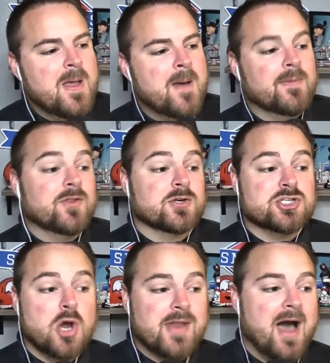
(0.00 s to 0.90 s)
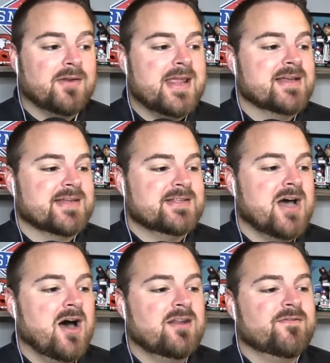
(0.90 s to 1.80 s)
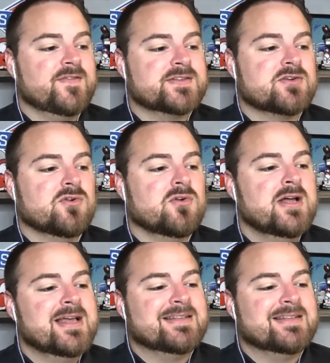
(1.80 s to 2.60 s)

but there is no doubt he has a ton of physical